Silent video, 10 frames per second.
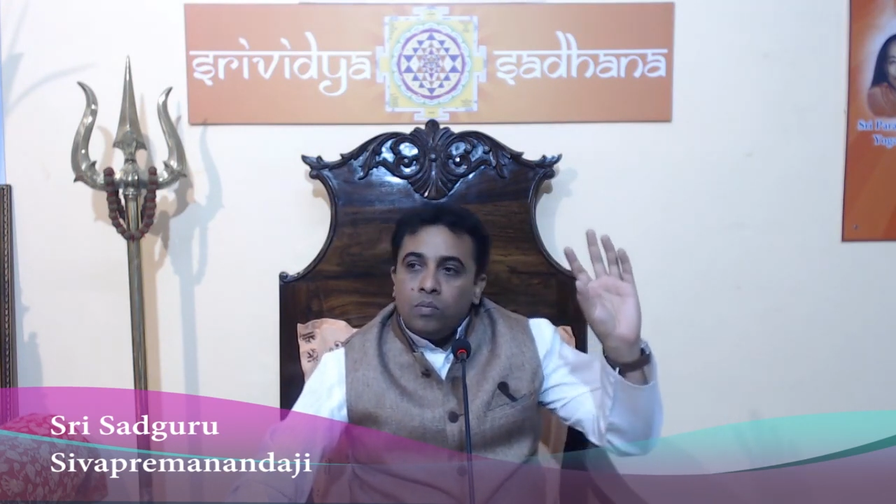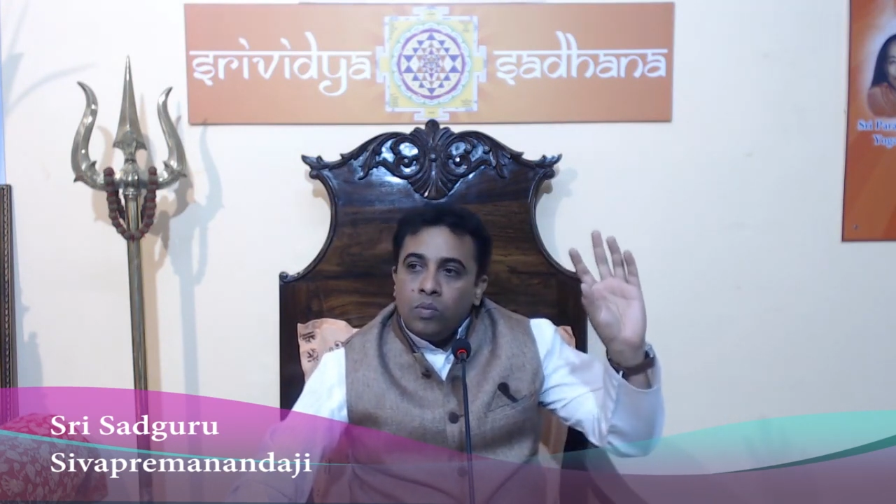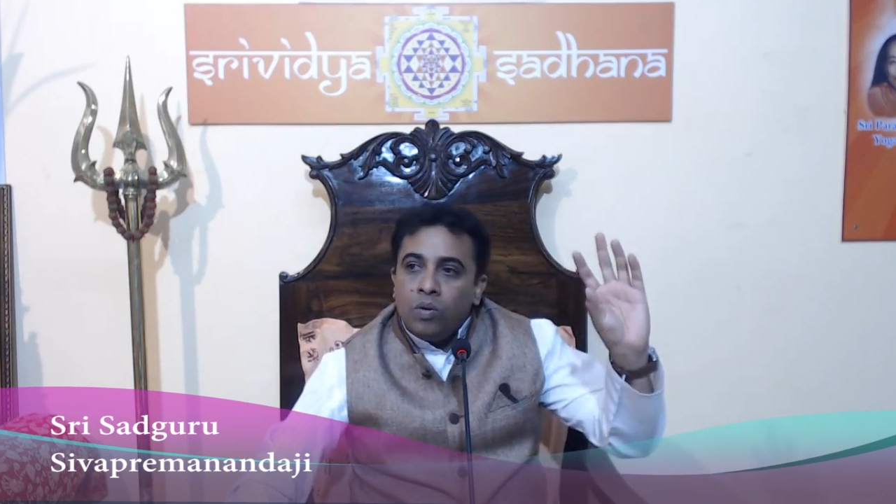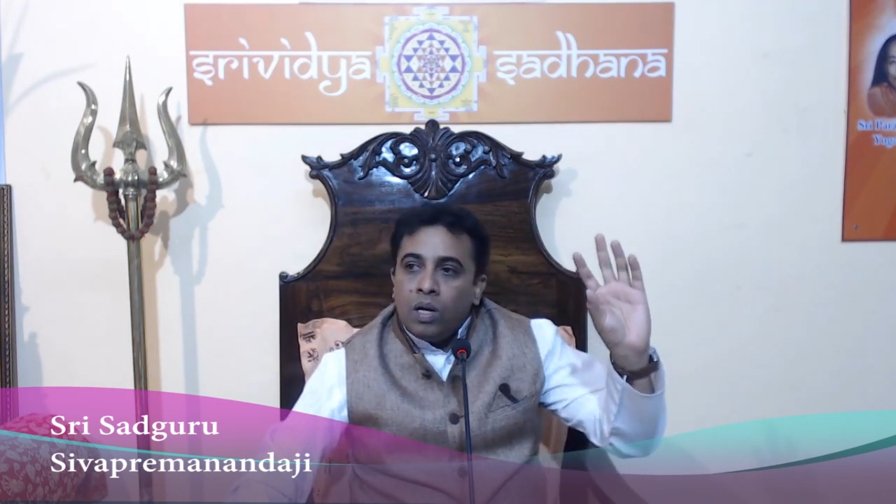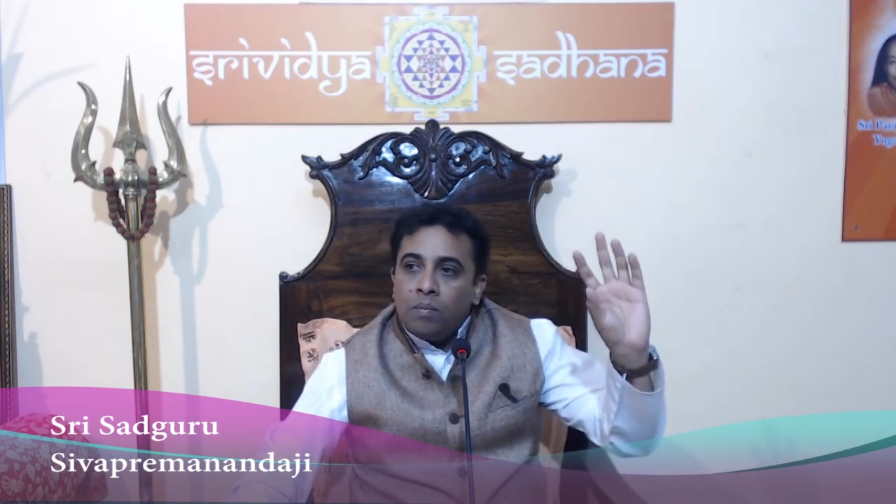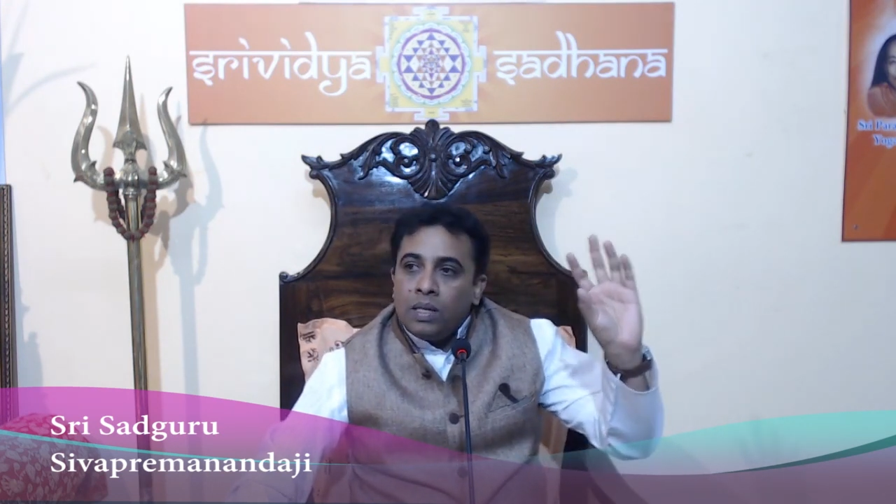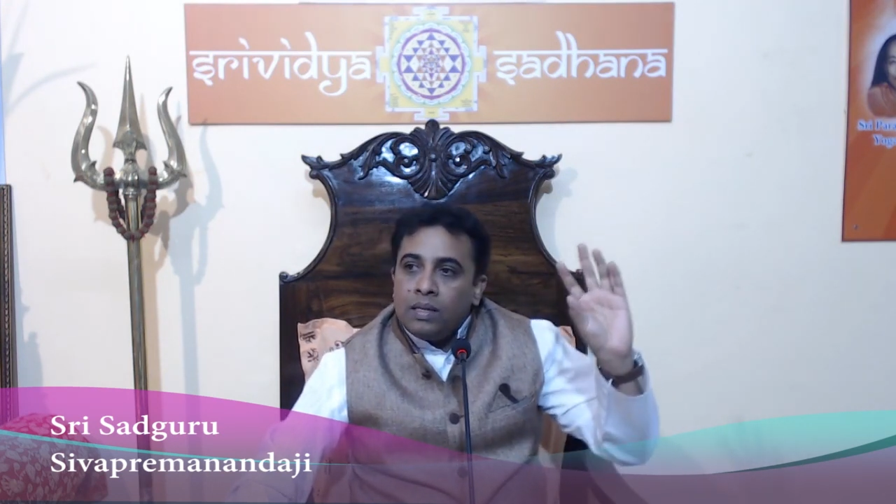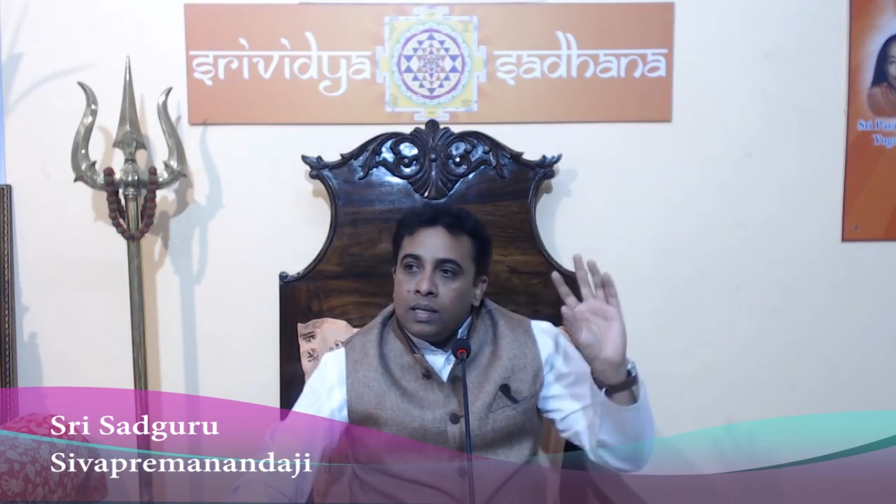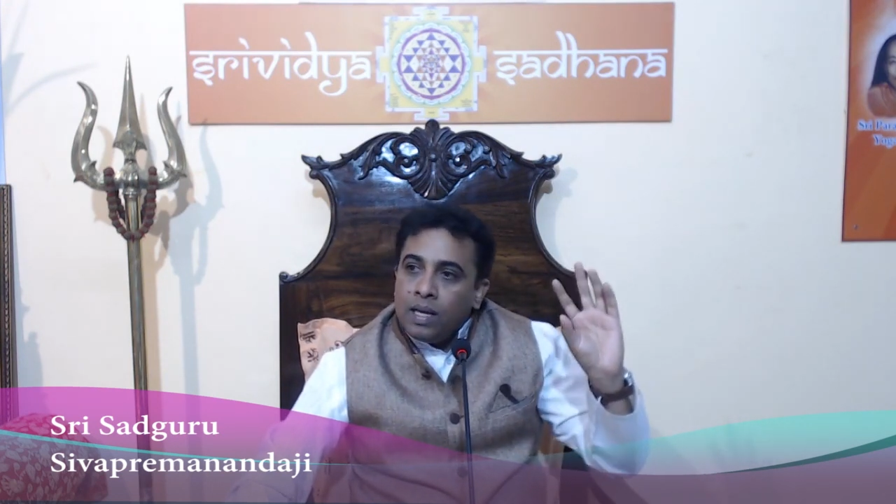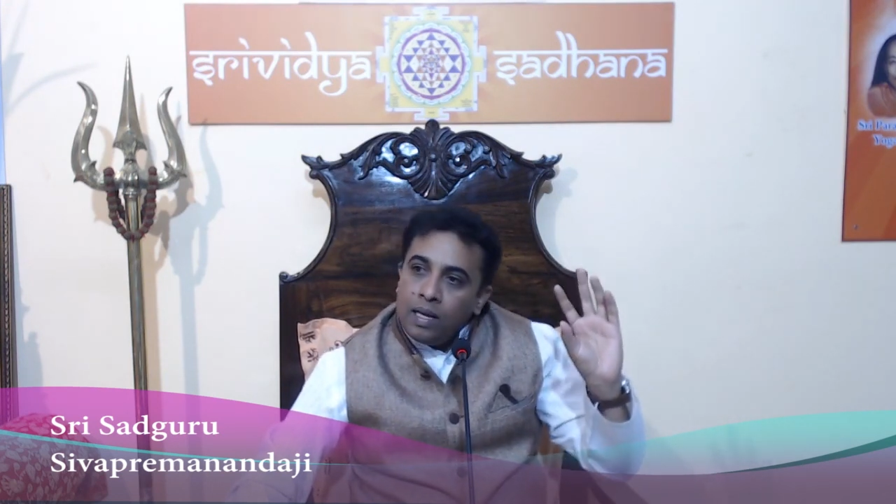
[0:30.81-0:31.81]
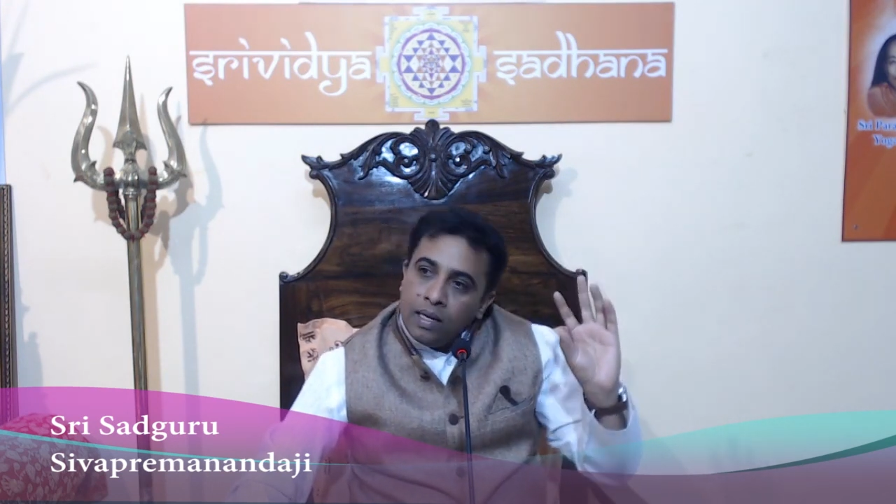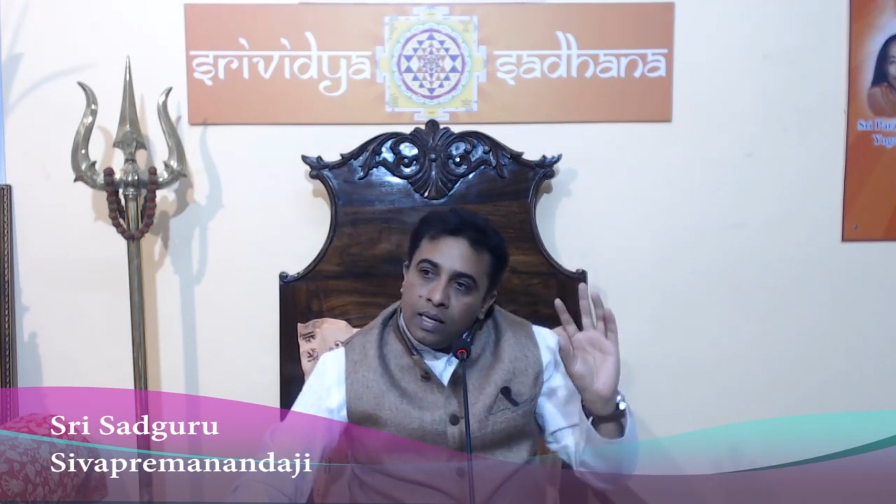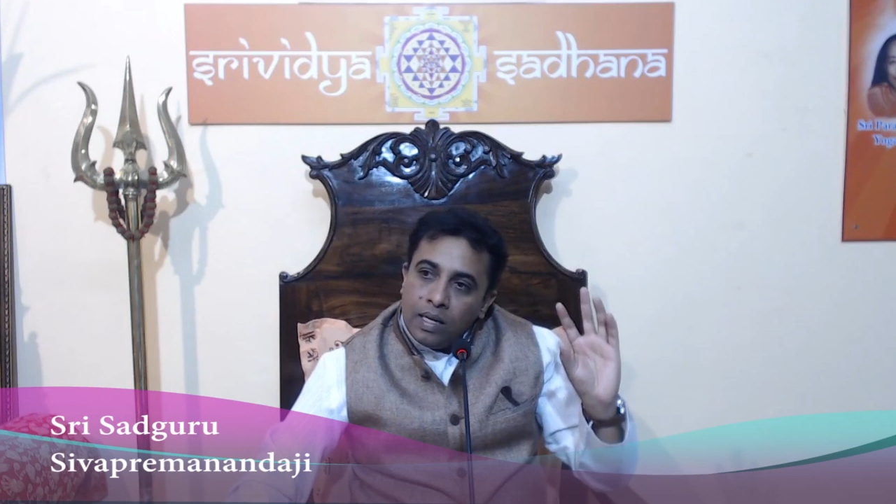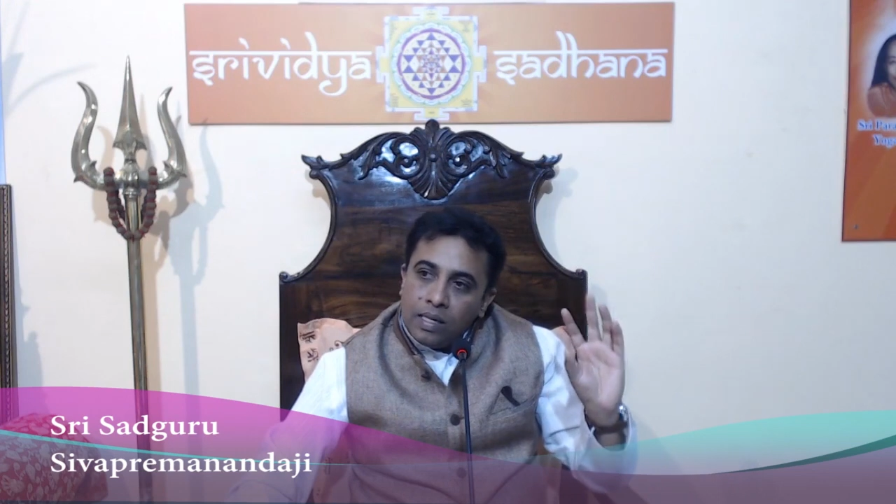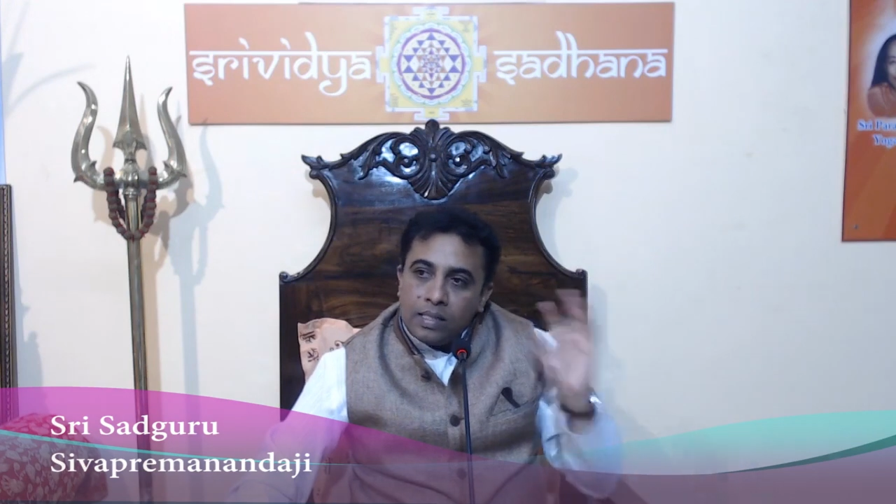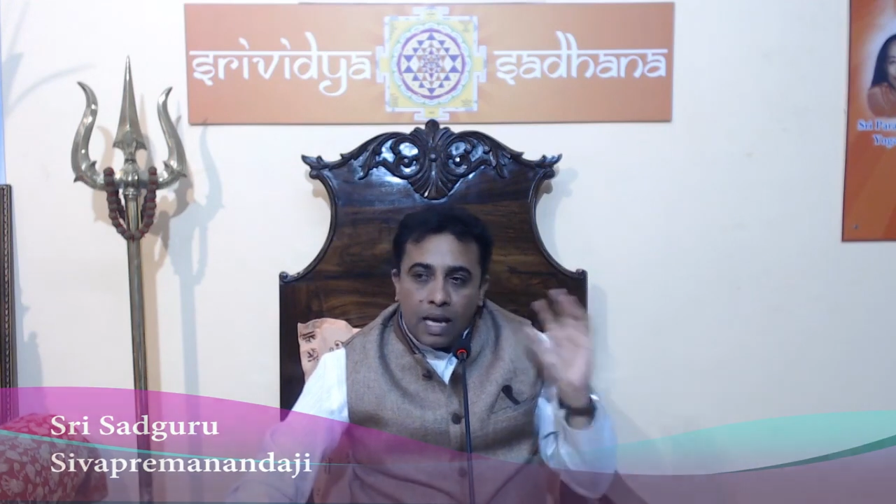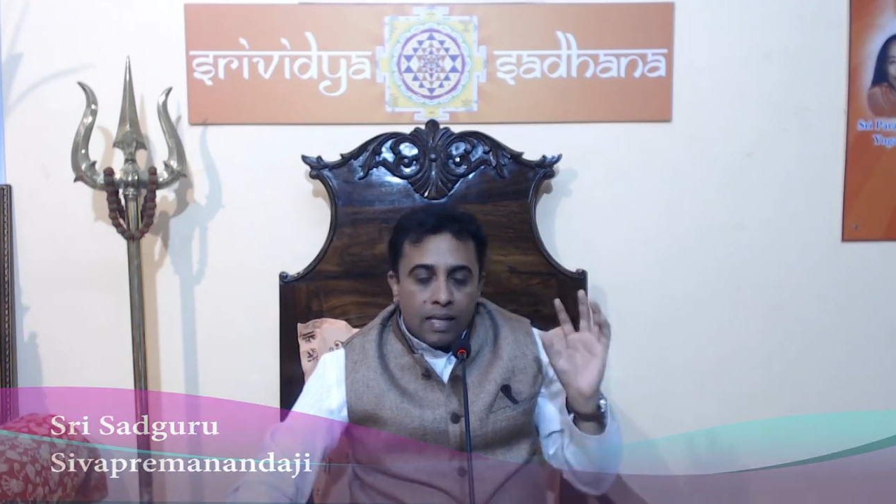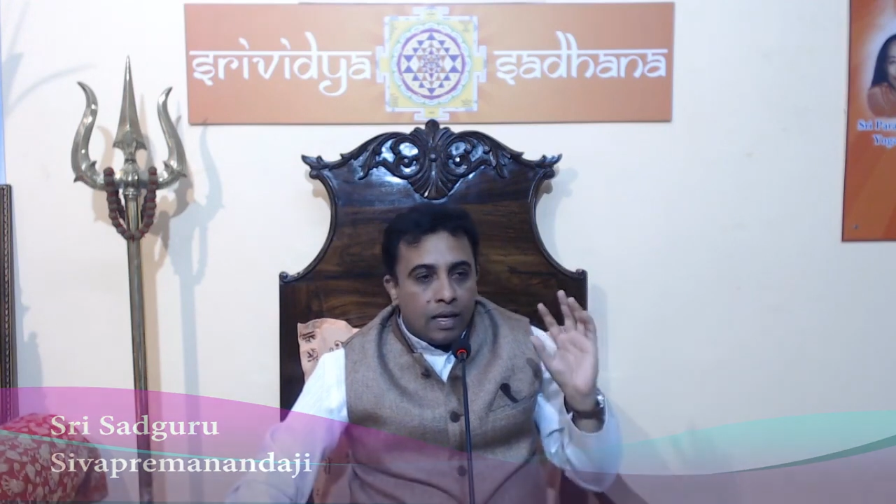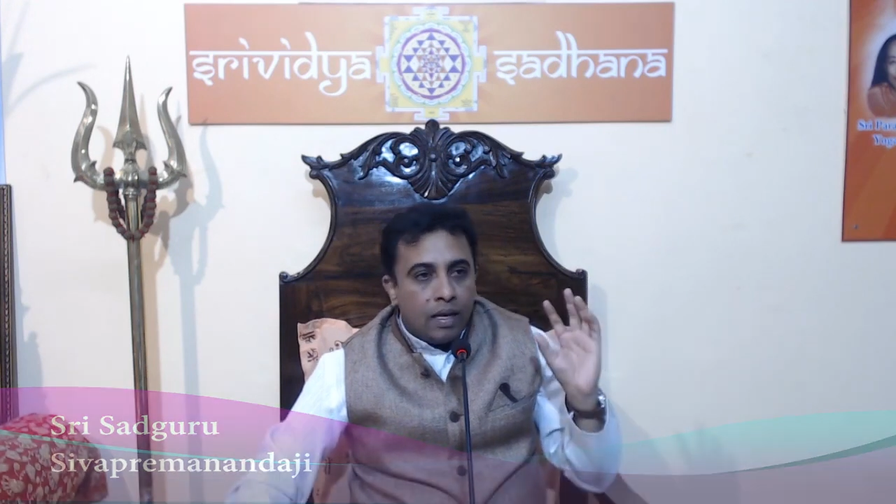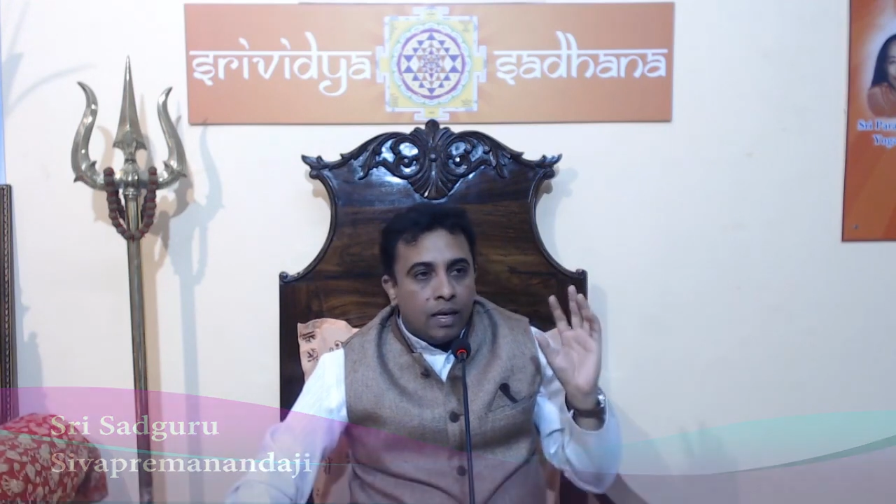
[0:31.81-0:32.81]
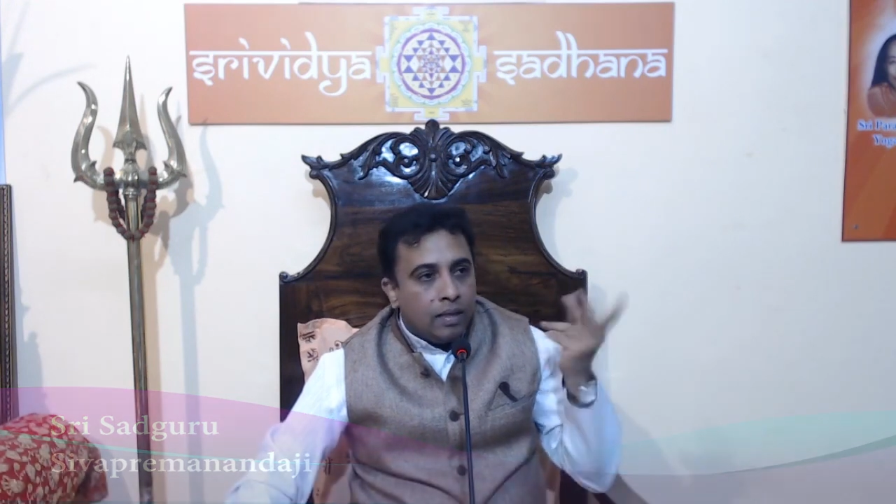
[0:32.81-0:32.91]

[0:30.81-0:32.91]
Mula Mantra Sadhana.